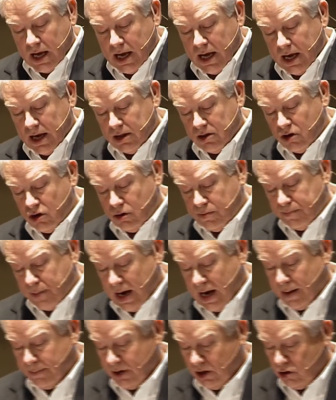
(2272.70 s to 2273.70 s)
It's
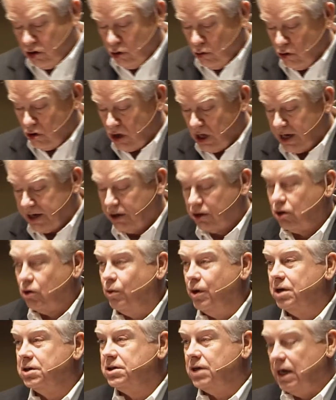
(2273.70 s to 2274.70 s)
BAM is you second
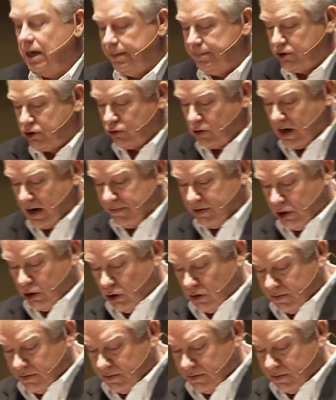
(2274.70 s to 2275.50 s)
career types traveling